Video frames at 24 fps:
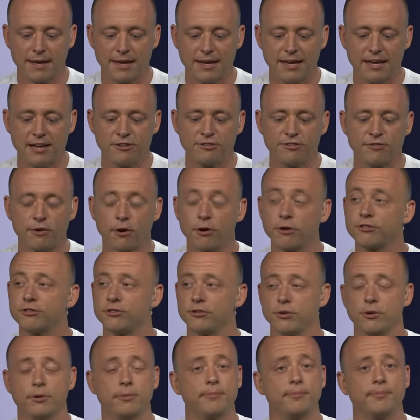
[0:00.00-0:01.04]
He's
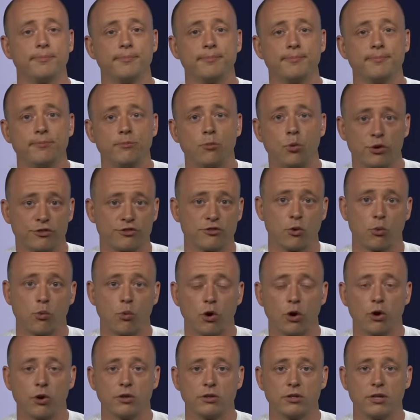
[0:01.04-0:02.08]
versatile was the
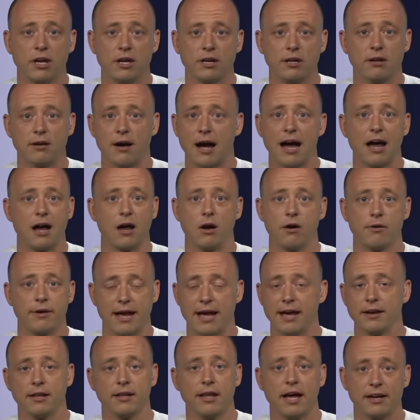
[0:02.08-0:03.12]
word that I
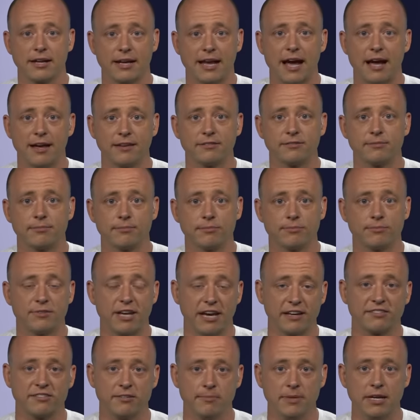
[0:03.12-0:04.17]
had a lot of guys
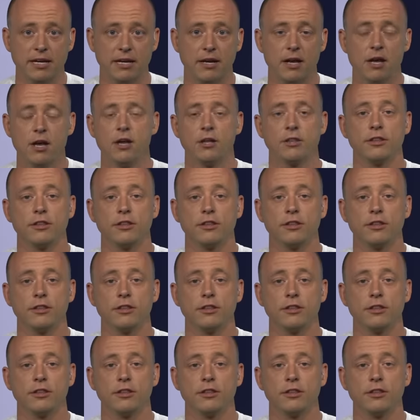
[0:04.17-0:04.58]
text to me.